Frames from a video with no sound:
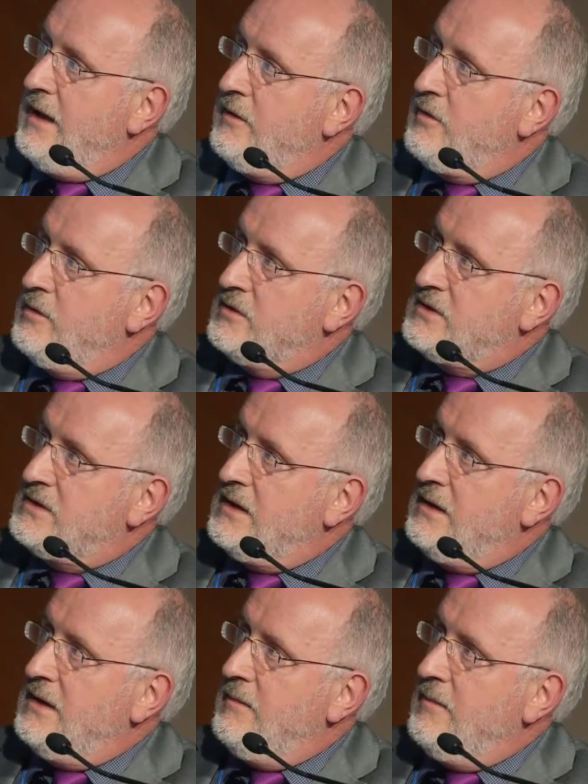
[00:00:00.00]
And of course,
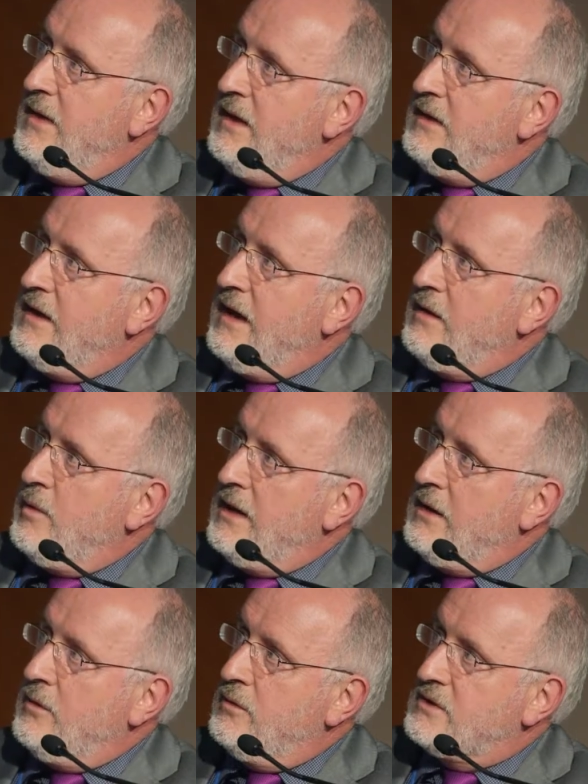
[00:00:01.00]
the
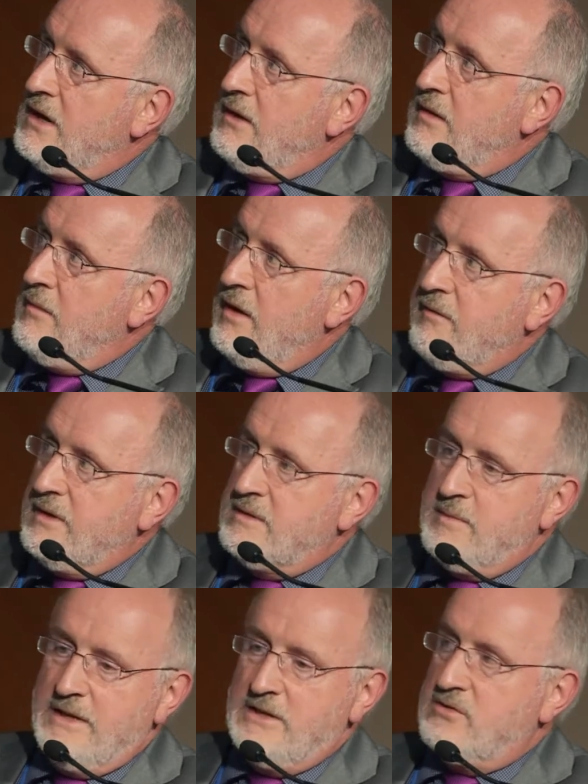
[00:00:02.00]
8-week course, either
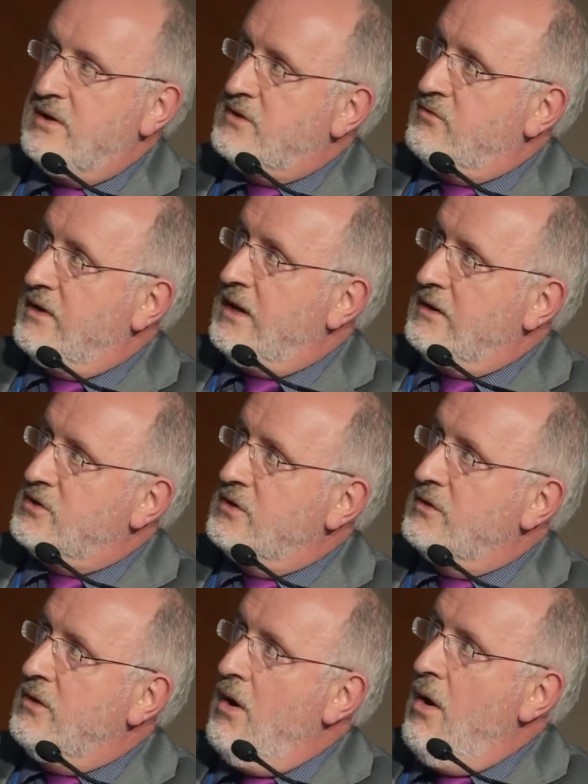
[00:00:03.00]
mindfulness-based stress
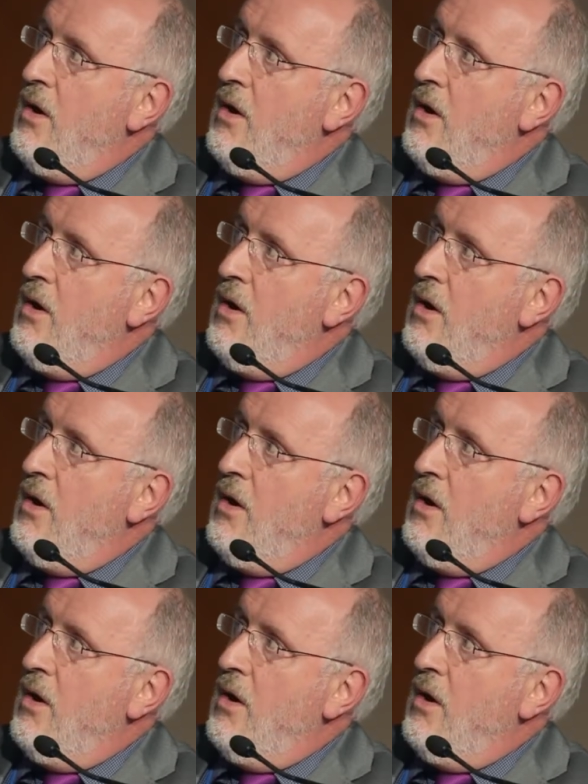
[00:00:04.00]
reduction